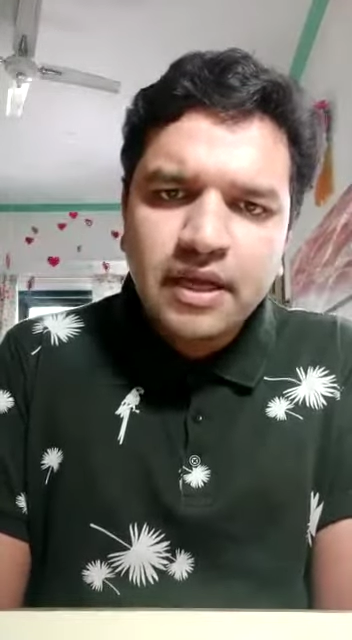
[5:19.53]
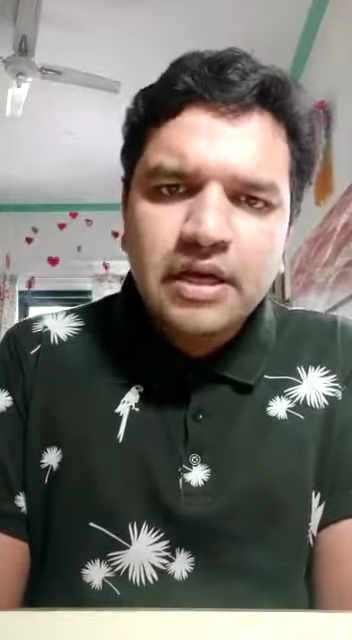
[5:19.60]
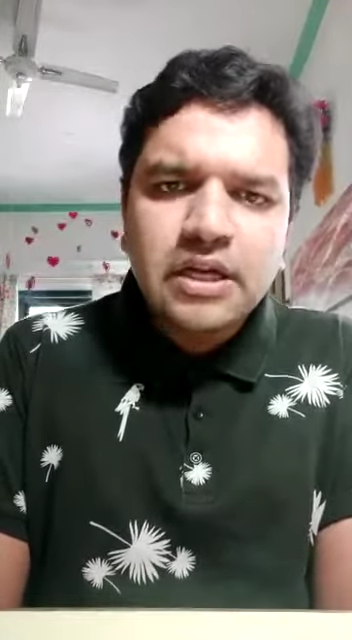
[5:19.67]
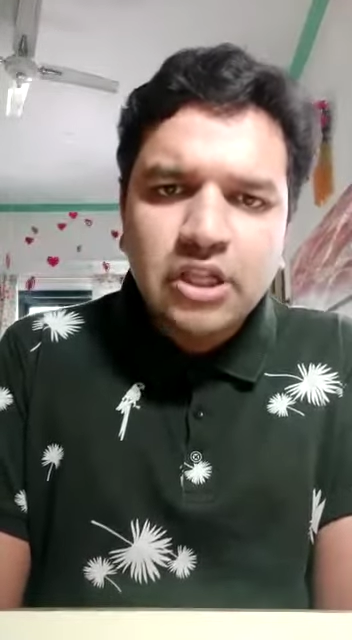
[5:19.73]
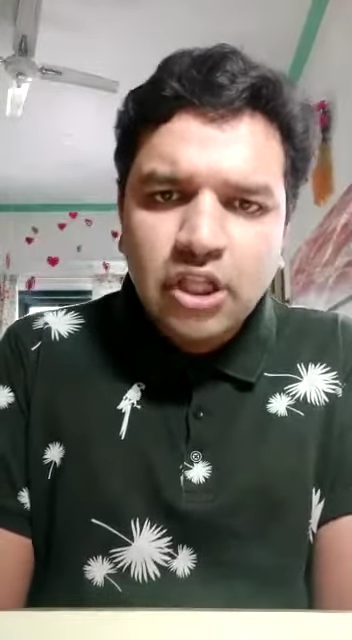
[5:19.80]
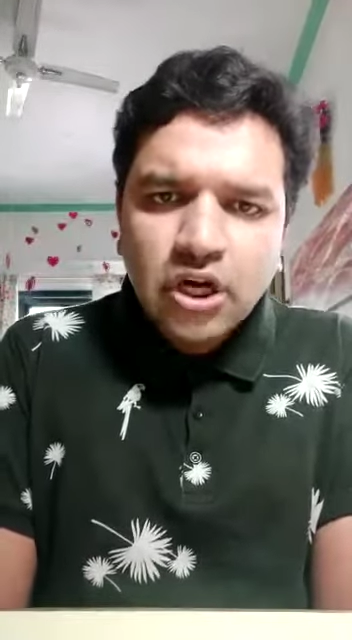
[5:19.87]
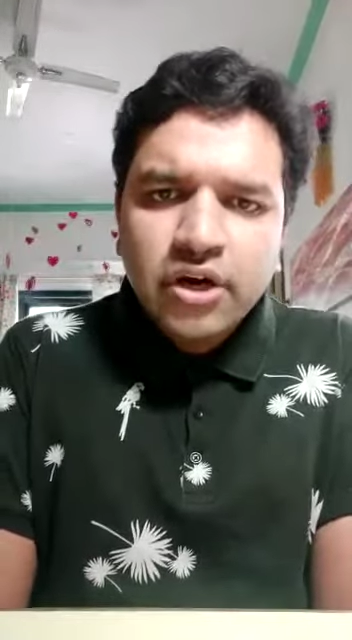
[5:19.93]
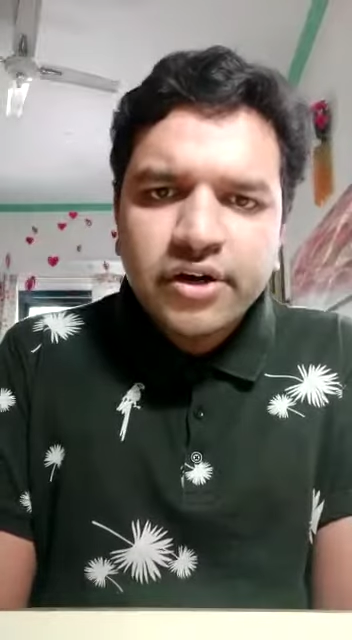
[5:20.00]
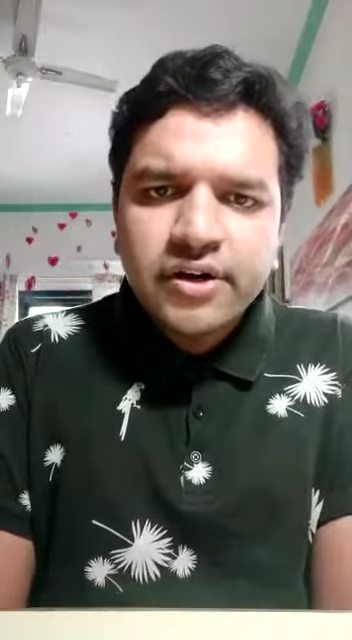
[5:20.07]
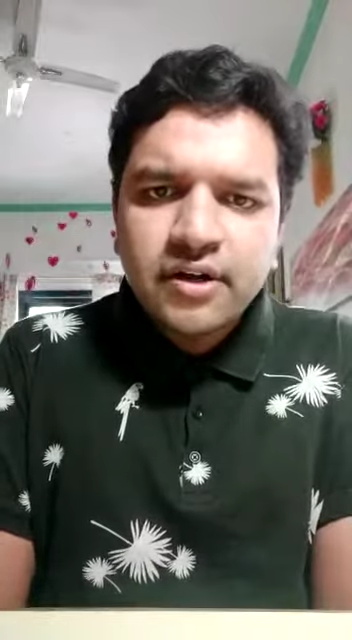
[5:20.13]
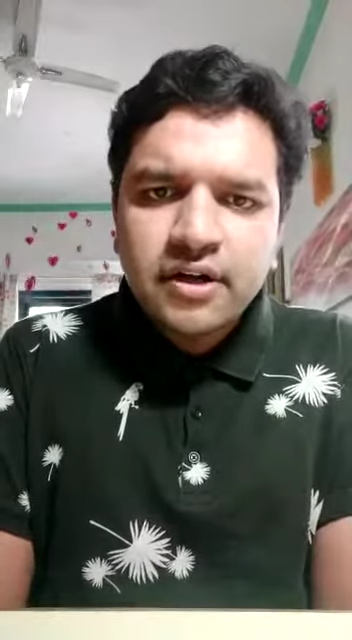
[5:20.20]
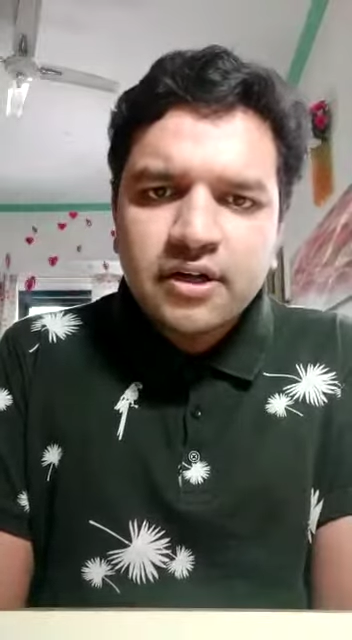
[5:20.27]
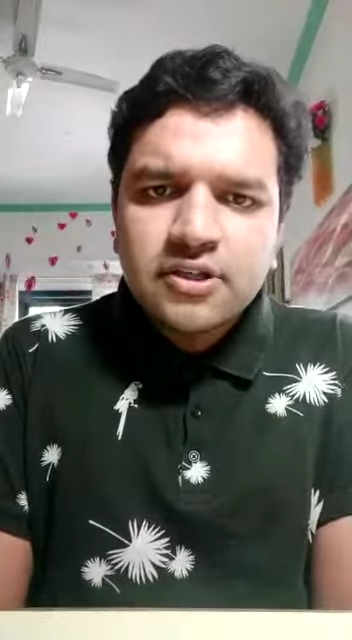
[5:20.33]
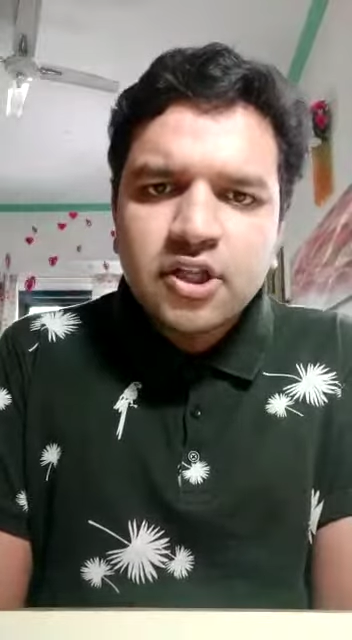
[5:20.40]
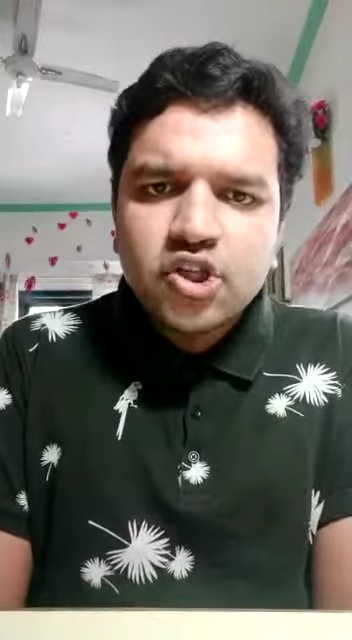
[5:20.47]
Third,
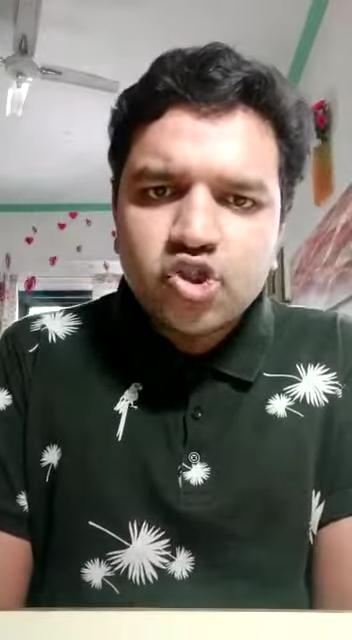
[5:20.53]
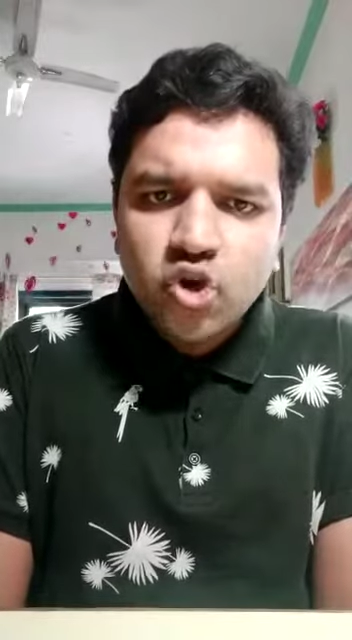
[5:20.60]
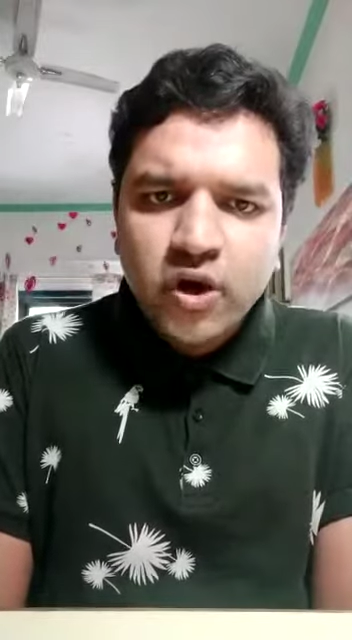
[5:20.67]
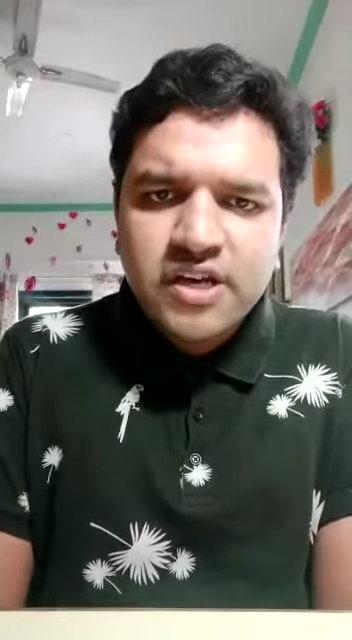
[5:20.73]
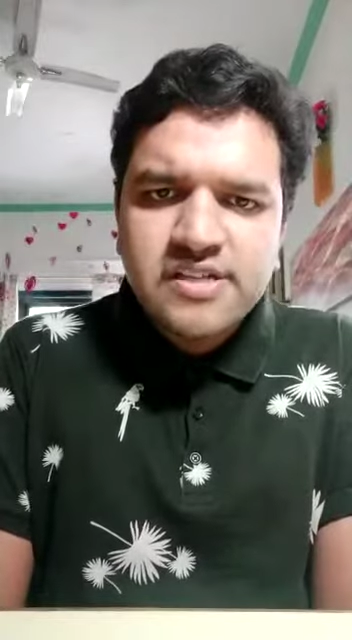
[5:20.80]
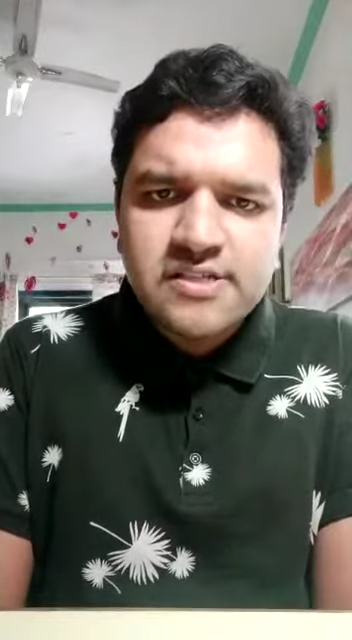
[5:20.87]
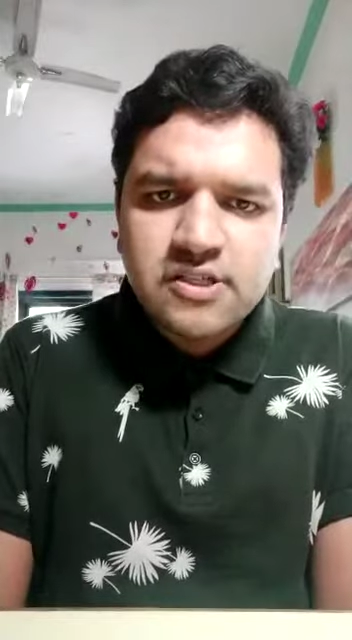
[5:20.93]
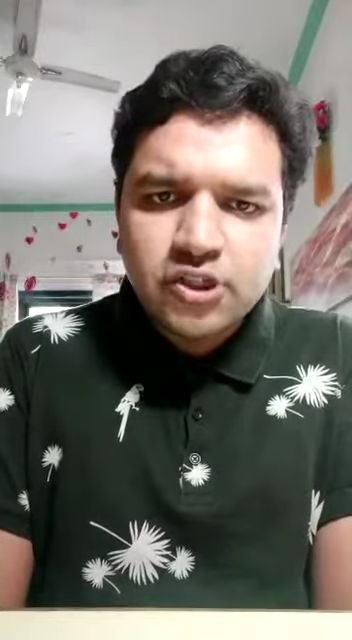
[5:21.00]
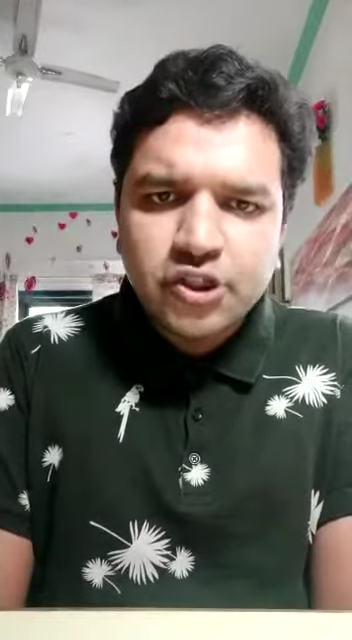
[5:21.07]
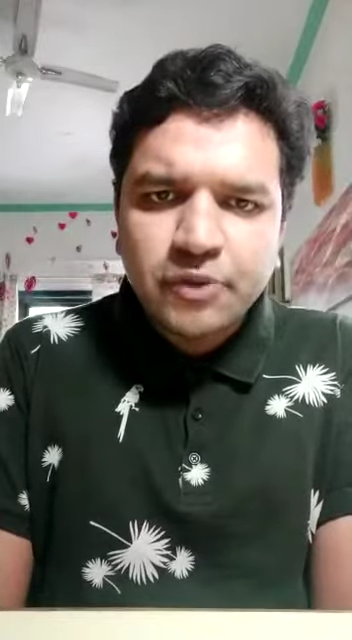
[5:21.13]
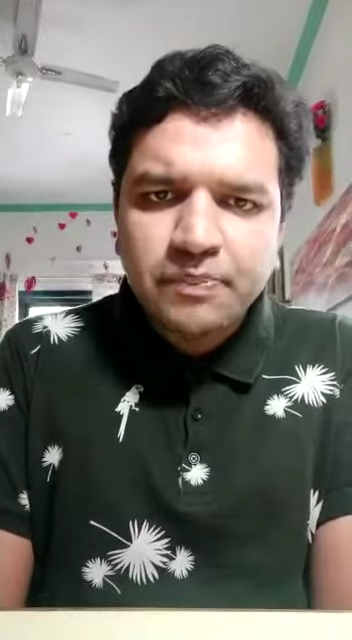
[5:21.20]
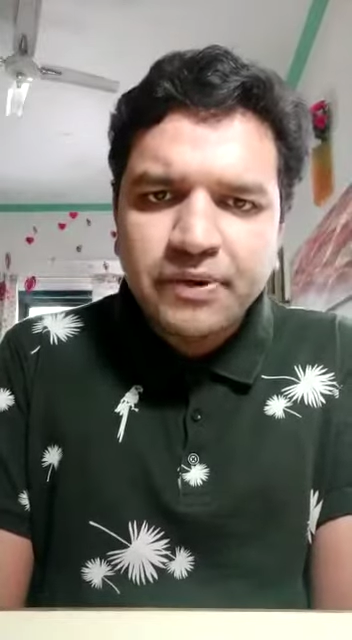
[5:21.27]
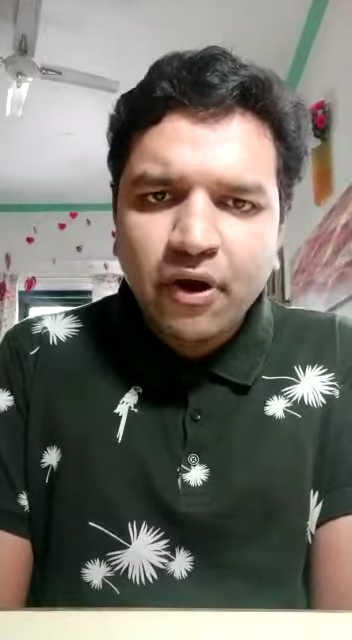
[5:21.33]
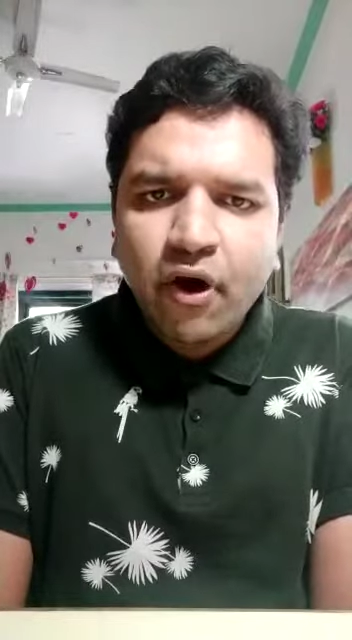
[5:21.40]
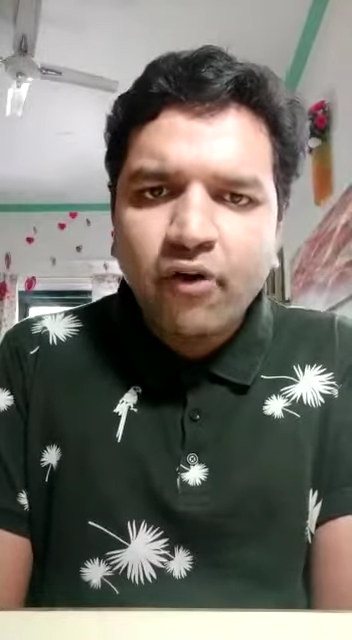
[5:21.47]
the choice
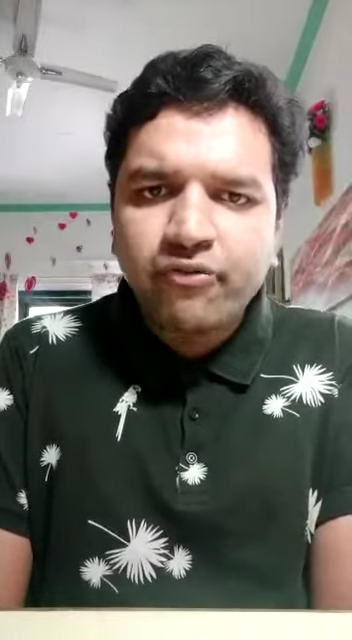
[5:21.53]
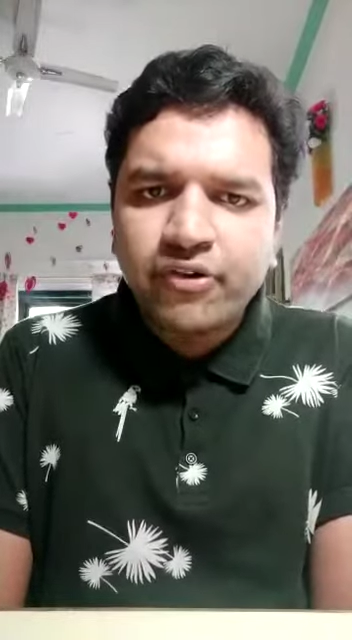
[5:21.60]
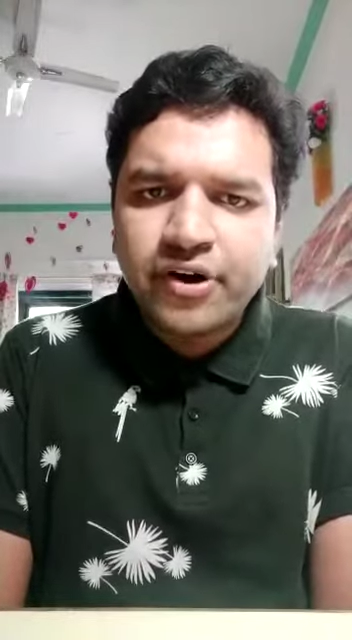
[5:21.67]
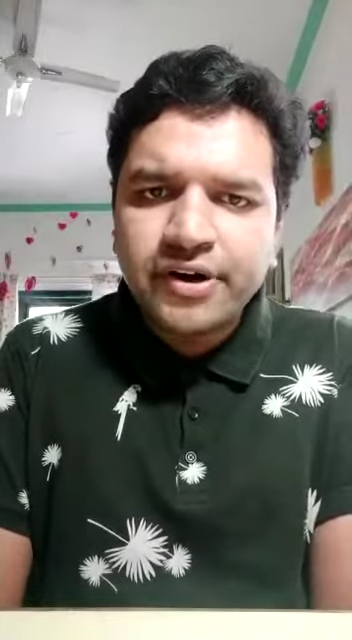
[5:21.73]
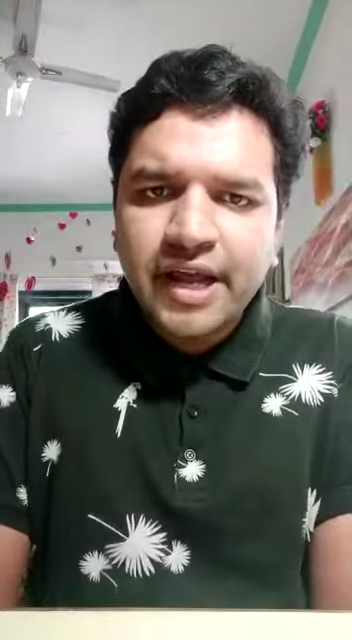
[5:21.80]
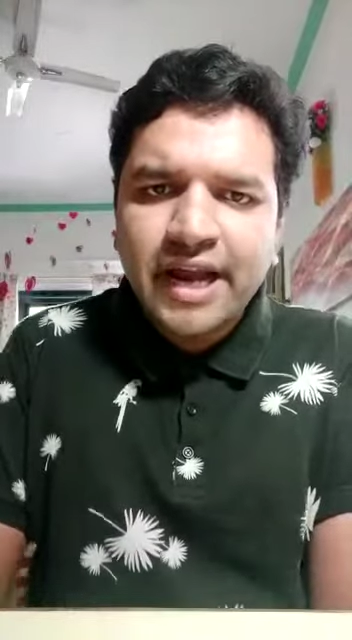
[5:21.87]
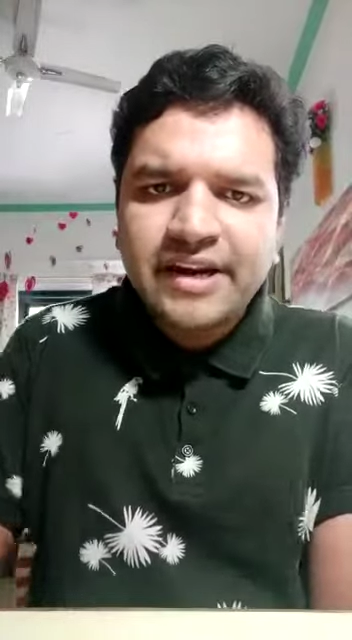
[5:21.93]
should be offered